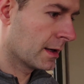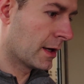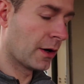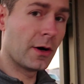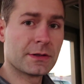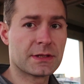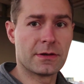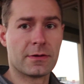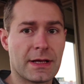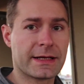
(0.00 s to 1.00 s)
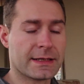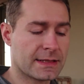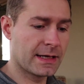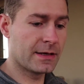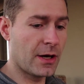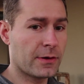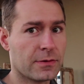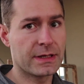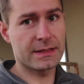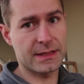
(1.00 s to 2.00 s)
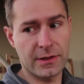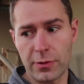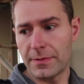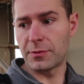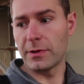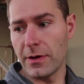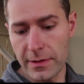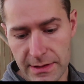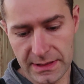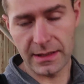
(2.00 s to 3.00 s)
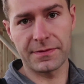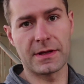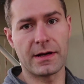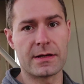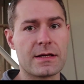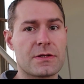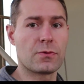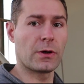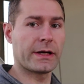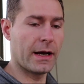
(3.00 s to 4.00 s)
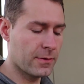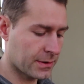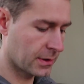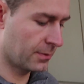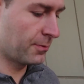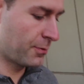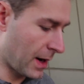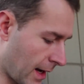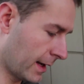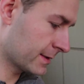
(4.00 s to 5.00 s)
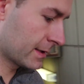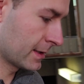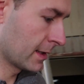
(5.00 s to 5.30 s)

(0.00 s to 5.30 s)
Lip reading: it also, like I say, not only is it equipped with all the stuff that I need to work out, but